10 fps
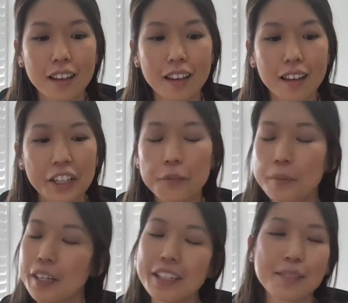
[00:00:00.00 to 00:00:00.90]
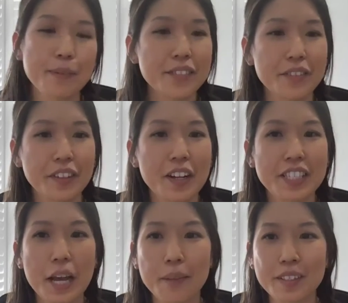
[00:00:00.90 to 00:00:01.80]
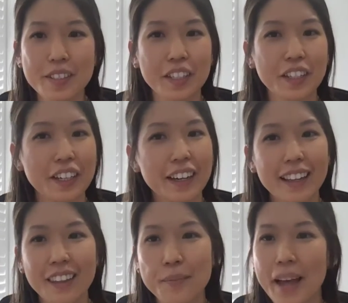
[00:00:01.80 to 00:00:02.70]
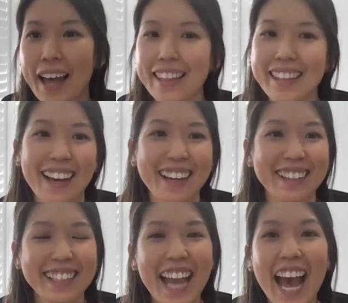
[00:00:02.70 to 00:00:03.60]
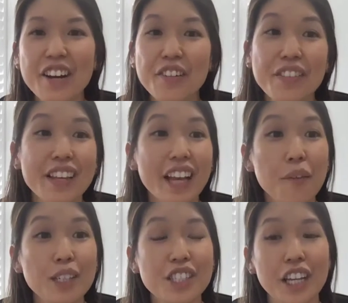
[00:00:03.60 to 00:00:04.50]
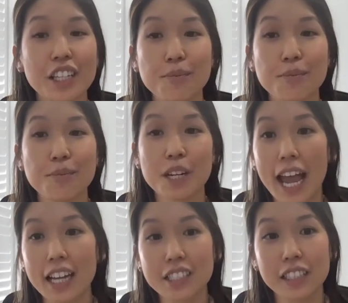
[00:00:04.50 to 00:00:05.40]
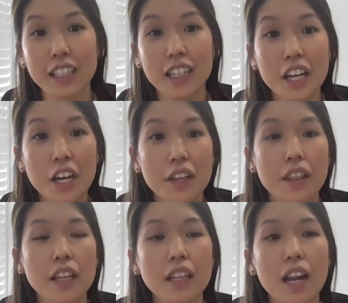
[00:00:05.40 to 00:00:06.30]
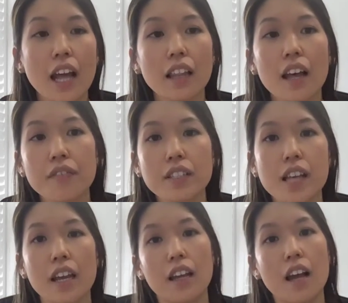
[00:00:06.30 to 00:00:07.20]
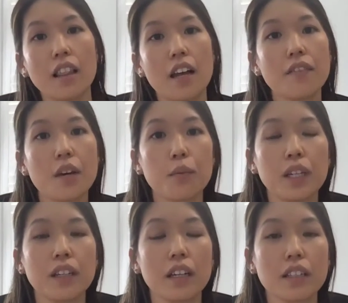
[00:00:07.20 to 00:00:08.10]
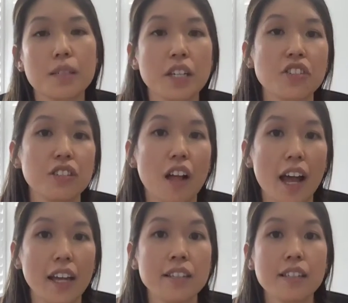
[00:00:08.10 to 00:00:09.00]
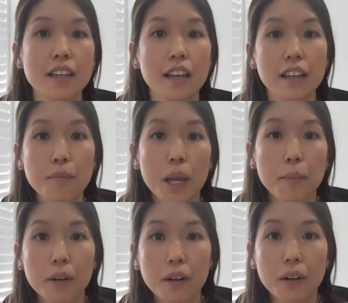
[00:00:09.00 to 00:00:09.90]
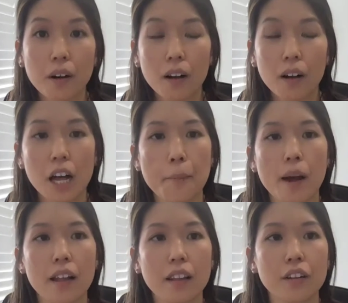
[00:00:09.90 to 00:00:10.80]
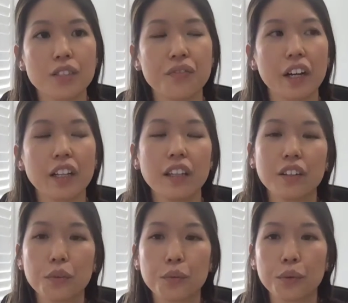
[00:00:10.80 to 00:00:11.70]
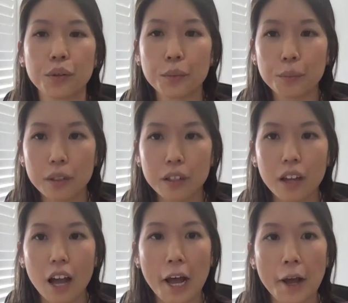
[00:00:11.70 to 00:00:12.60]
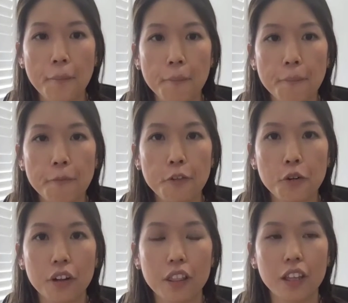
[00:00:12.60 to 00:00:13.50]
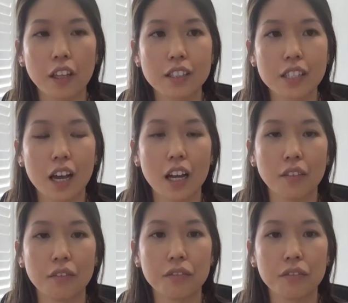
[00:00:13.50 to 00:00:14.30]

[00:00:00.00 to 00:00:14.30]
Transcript: you've been in the space for a long time. There's the good, the bad, the ugly. I don't think I would change much. The thing that I love is I love that we specialize in pay-per-call. There's very little room for things to kind of